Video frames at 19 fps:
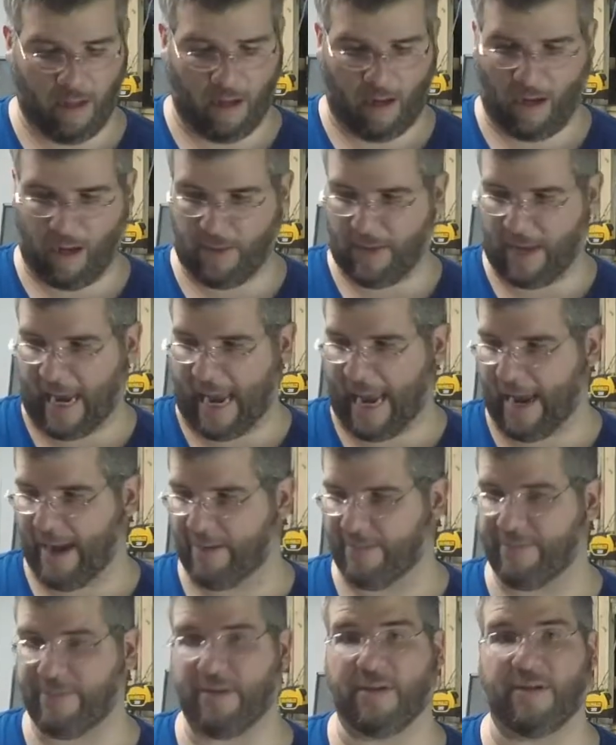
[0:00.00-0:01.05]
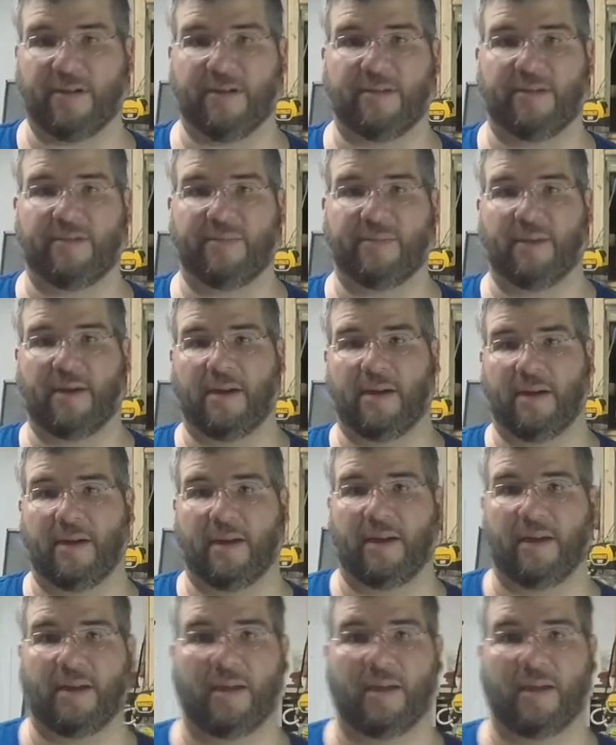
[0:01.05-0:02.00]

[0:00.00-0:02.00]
other half of my